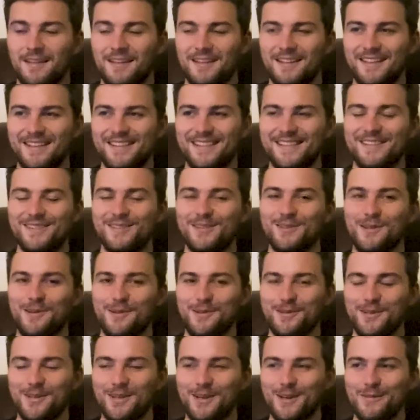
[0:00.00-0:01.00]
This is
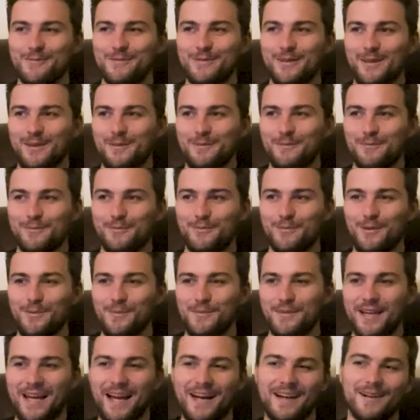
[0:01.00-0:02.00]
unnerving from
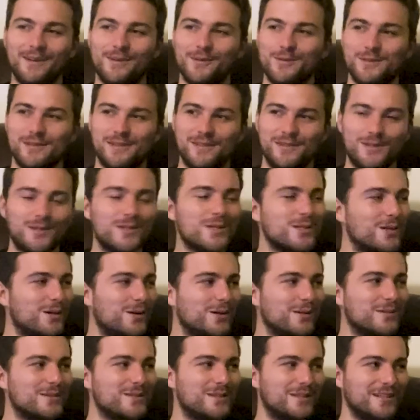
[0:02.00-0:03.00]
the angles and the
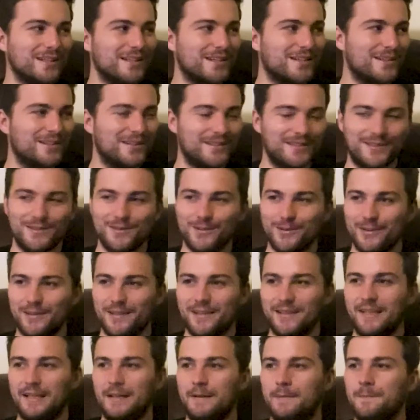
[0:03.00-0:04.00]
shots of the cuts already.